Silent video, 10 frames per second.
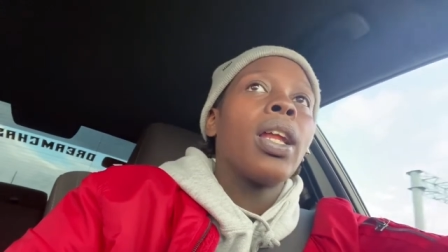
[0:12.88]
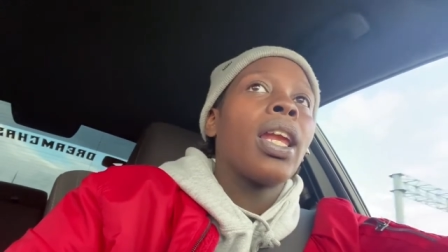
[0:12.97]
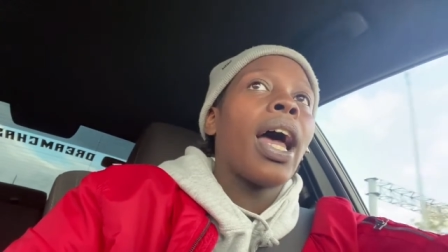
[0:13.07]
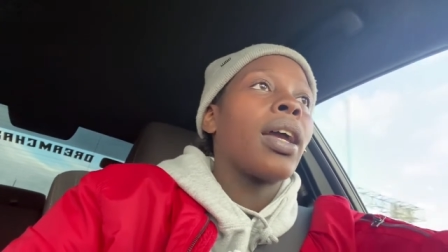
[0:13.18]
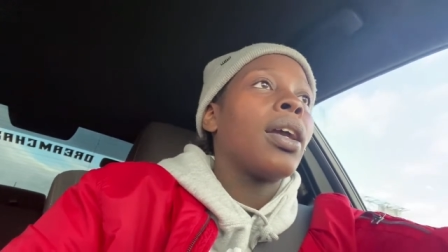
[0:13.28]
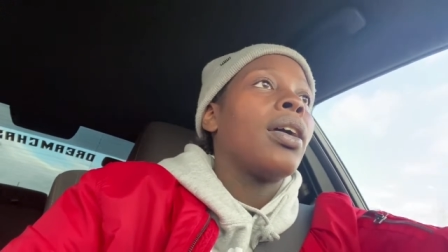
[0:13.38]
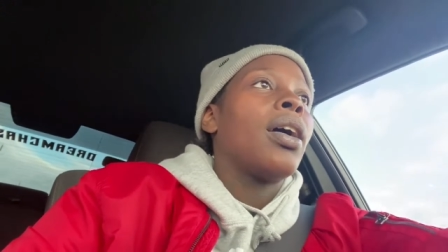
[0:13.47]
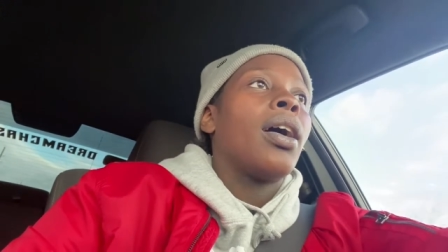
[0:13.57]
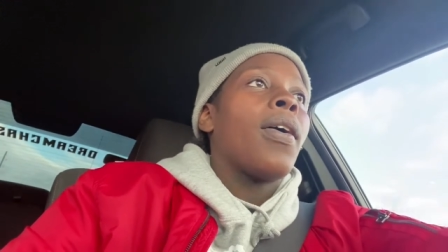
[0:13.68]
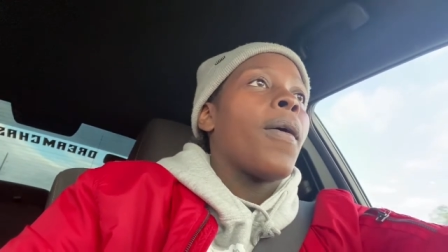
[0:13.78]
Like,
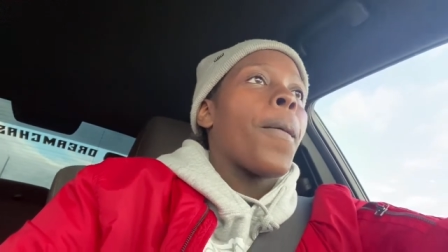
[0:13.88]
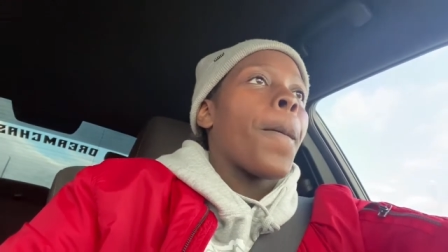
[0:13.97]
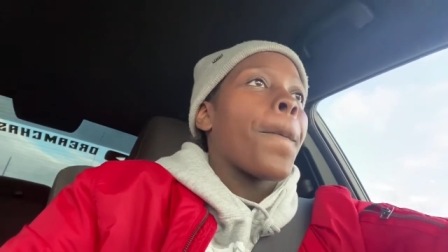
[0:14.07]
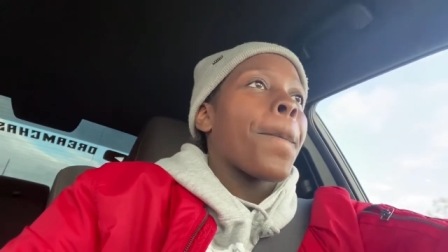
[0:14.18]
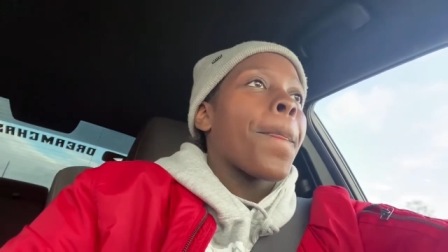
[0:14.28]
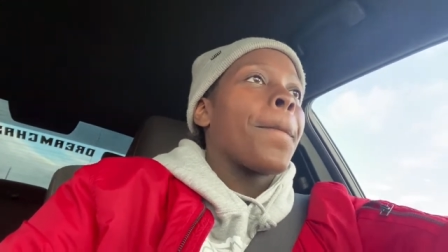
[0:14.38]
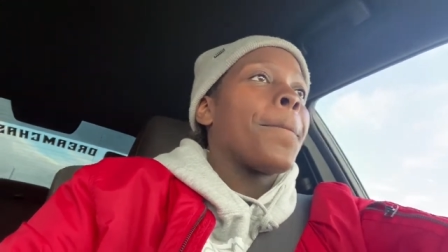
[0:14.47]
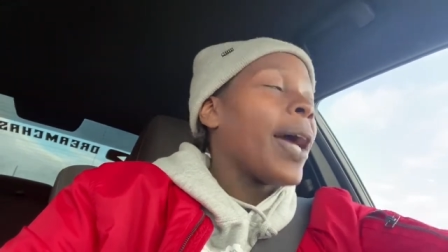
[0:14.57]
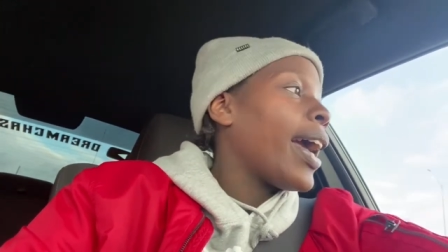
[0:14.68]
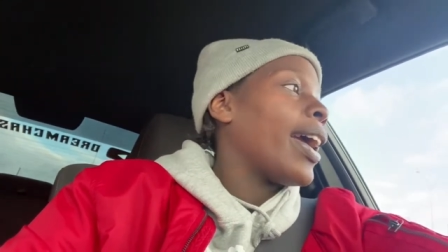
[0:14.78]

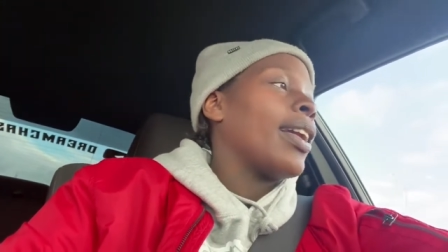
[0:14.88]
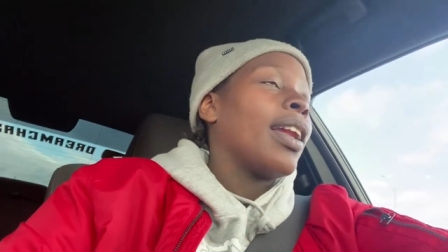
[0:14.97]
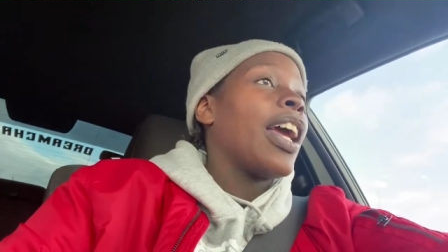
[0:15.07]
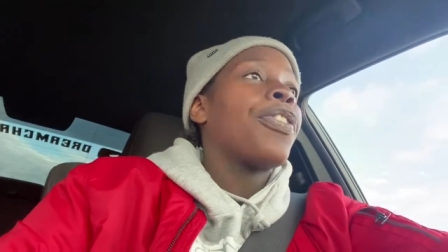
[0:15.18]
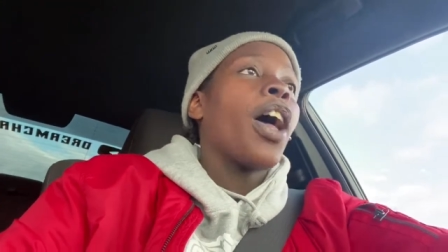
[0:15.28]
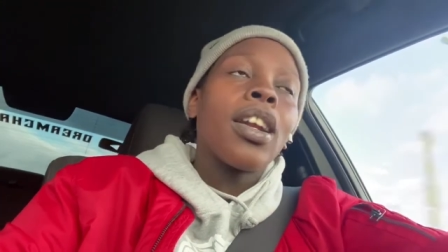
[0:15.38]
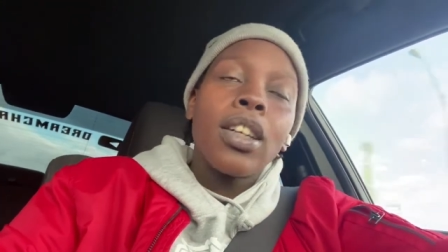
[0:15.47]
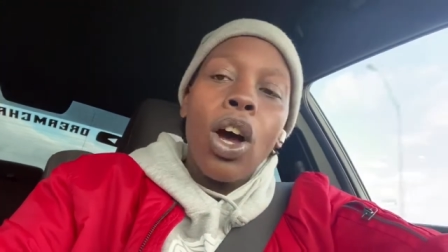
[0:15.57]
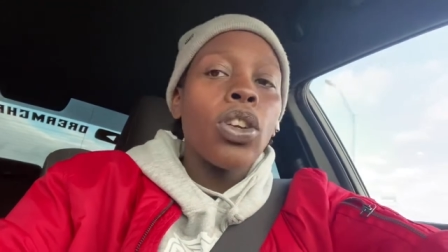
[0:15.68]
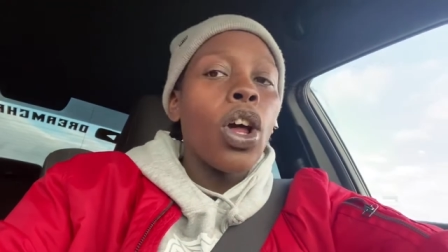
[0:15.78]
man, if y'all
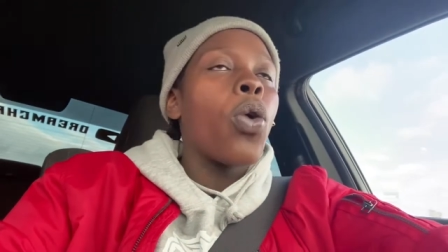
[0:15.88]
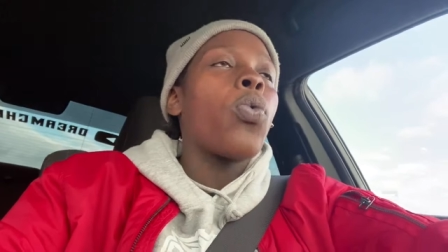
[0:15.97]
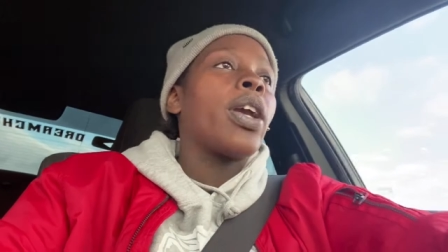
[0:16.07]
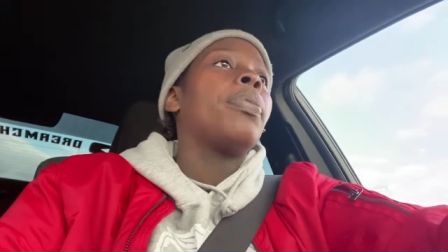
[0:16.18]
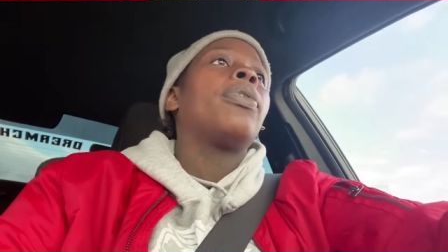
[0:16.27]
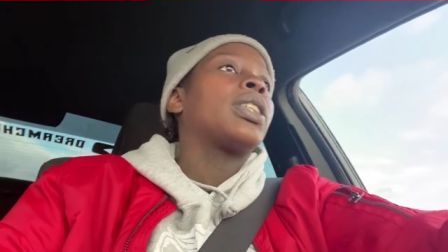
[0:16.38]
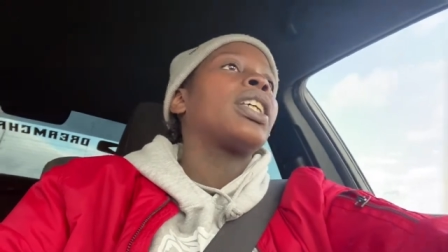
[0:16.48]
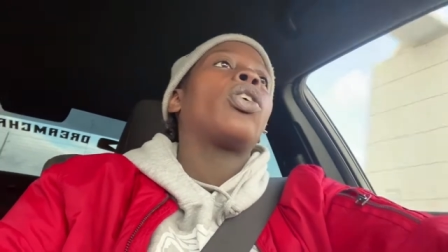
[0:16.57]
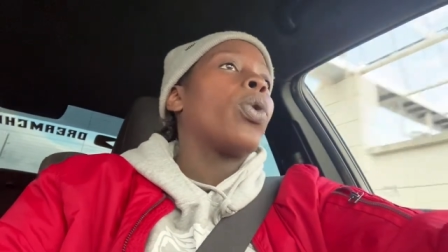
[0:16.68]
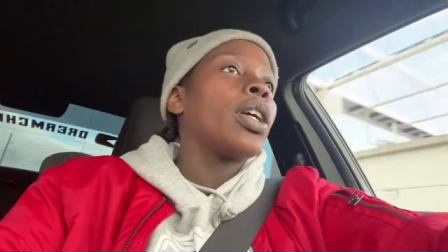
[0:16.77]
don't know, we was
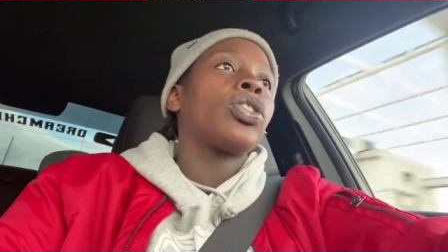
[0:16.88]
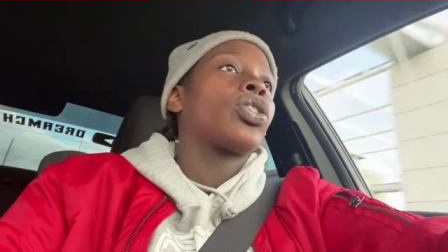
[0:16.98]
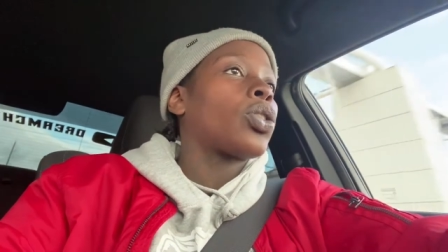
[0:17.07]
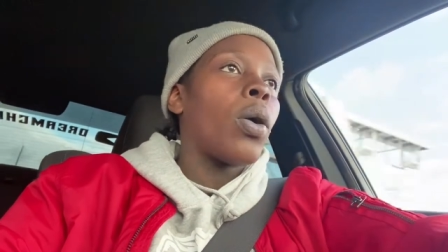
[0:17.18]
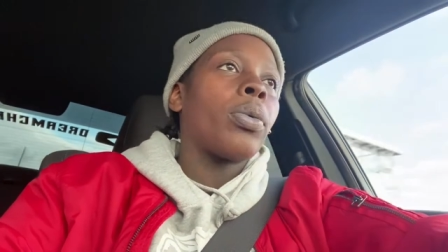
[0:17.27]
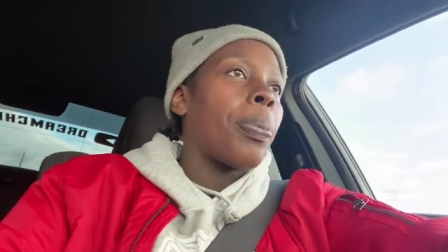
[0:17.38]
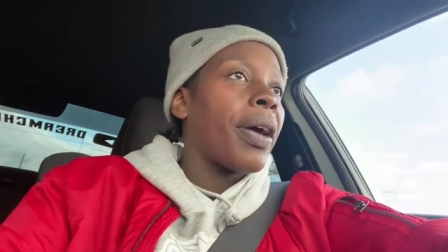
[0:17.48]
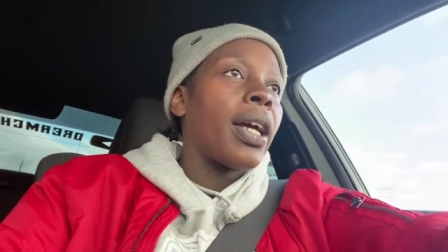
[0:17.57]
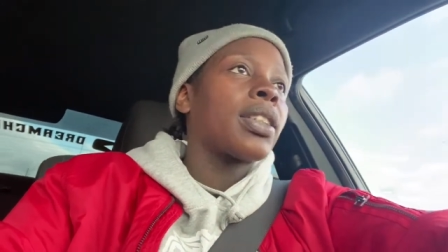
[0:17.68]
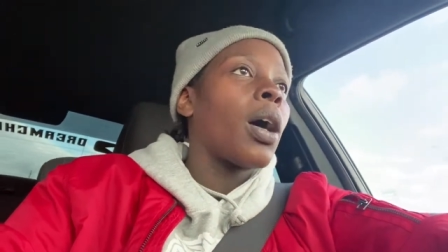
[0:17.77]
in a winter storm the
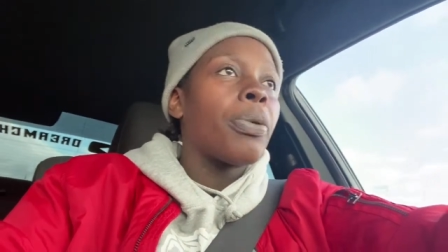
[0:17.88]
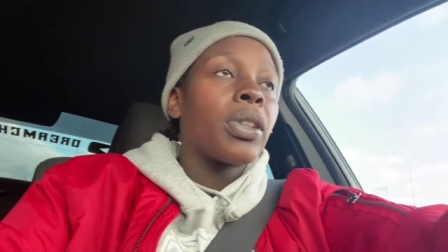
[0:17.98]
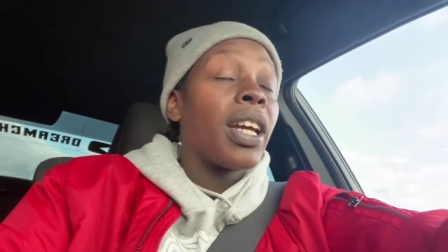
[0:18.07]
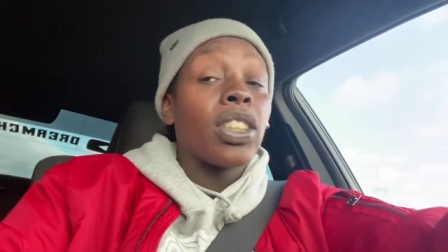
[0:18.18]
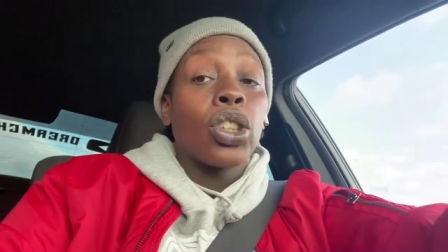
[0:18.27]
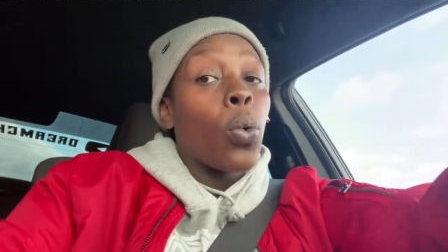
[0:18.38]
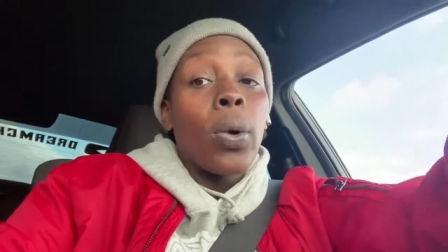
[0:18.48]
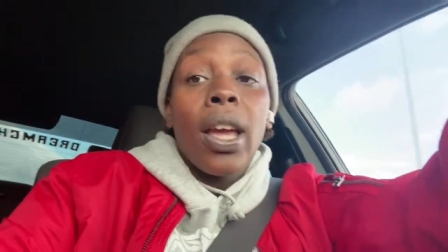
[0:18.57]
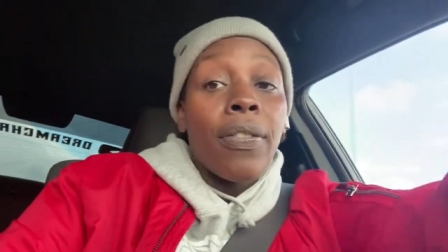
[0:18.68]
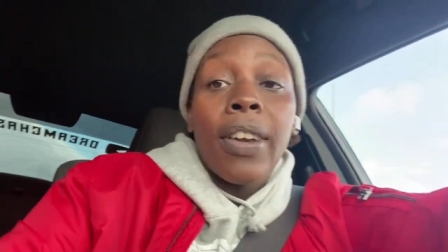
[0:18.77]
past couple days, so we
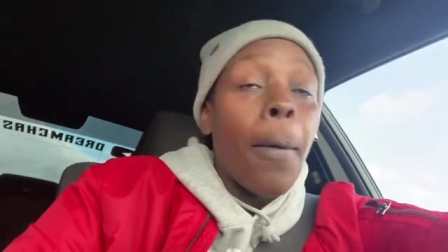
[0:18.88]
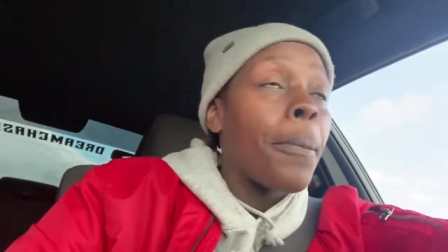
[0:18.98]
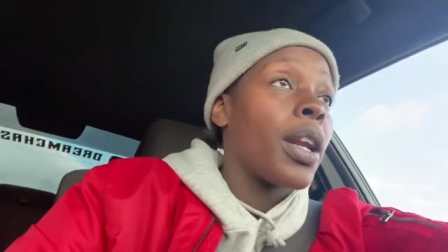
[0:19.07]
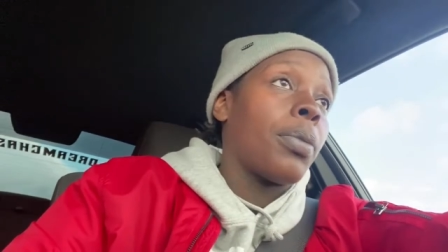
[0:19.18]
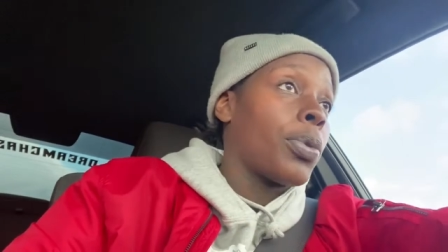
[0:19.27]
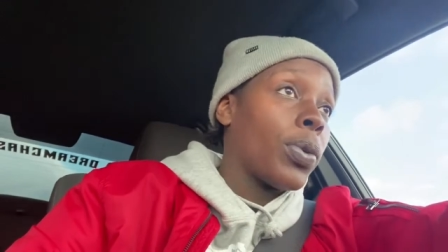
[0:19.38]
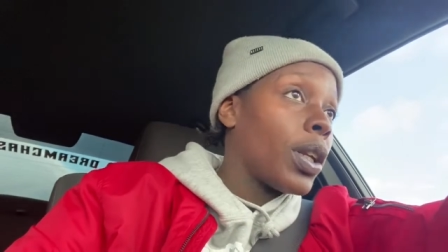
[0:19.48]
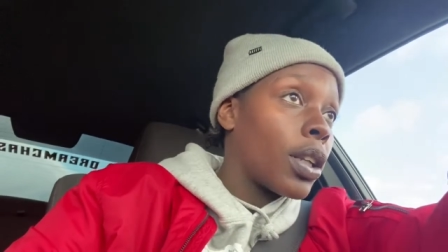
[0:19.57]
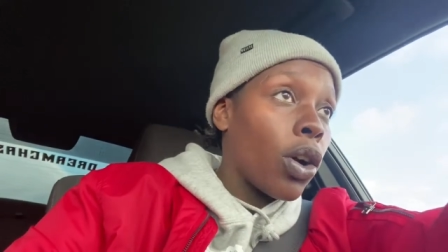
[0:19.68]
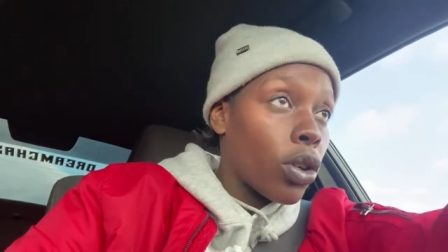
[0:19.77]
have not been able to
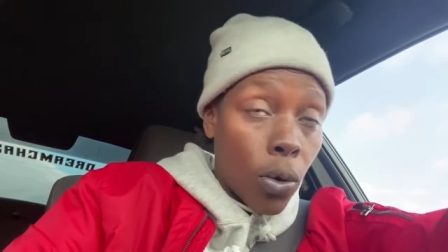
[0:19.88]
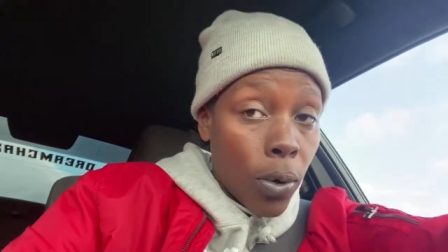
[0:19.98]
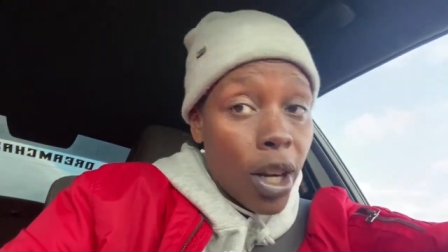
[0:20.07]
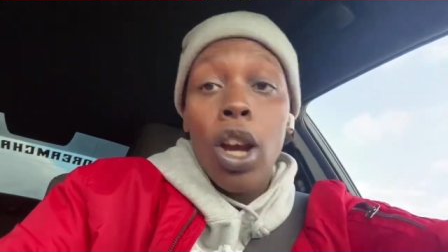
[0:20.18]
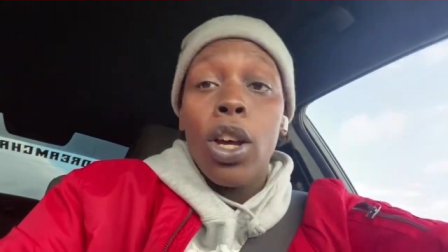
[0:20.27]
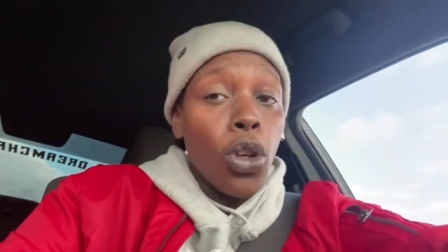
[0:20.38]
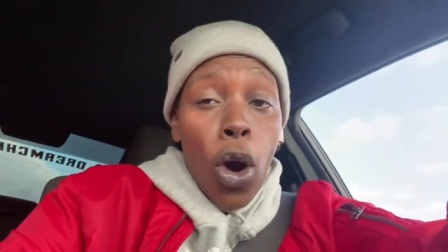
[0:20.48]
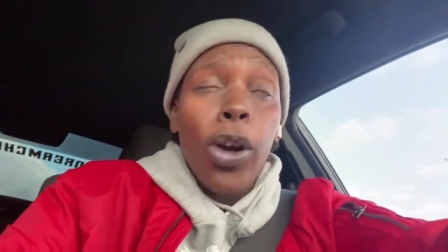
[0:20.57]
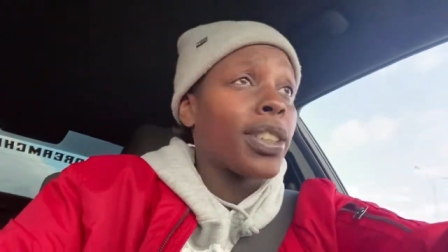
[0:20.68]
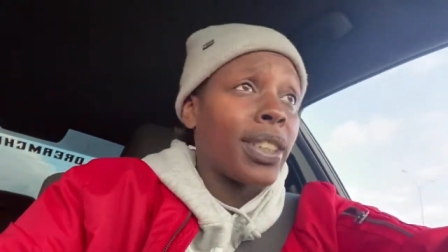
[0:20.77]
really go nowhere
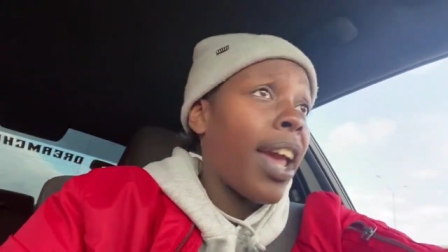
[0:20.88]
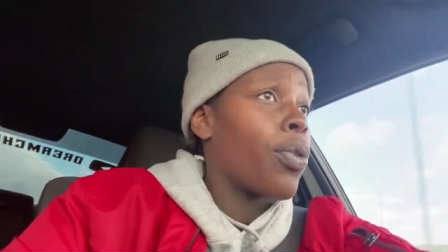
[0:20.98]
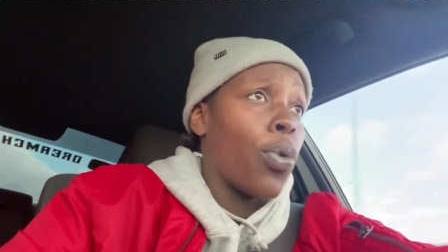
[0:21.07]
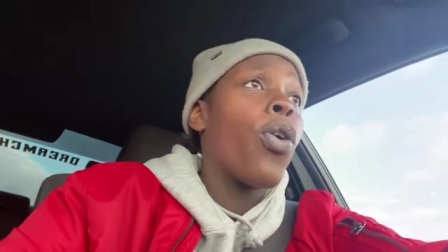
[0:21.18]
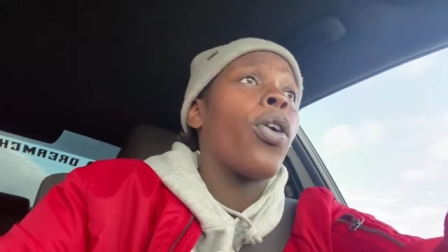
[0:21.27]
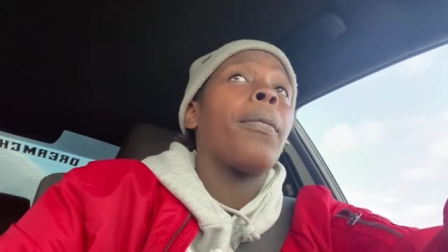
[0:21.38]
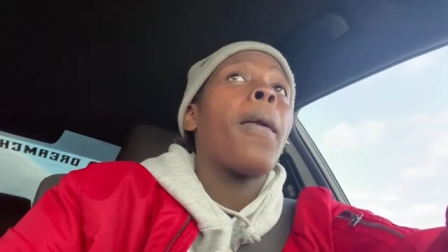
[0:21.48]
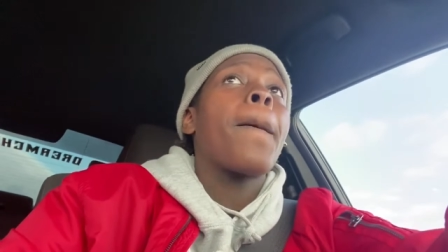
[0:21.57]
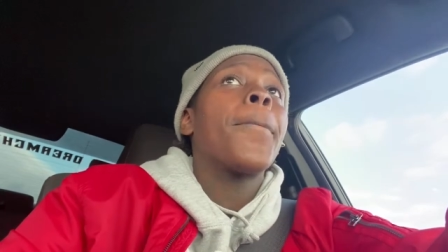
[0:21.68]
nor stay warm.